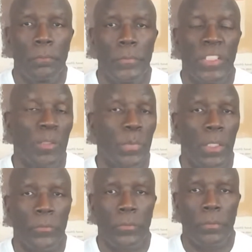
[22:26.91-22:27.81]

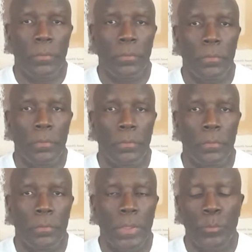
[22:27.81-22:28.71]
$10.
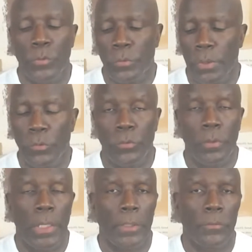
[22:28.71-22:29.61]
I'm just an
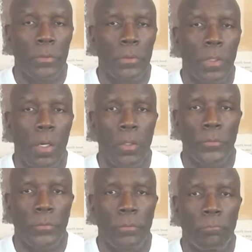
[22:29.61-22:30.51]
introductory
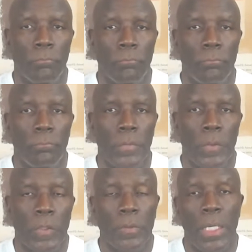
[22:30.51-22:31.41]
cost
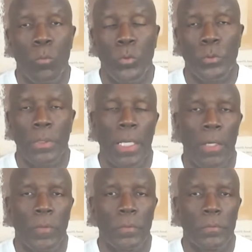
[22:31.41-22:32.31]
because I want you to have it.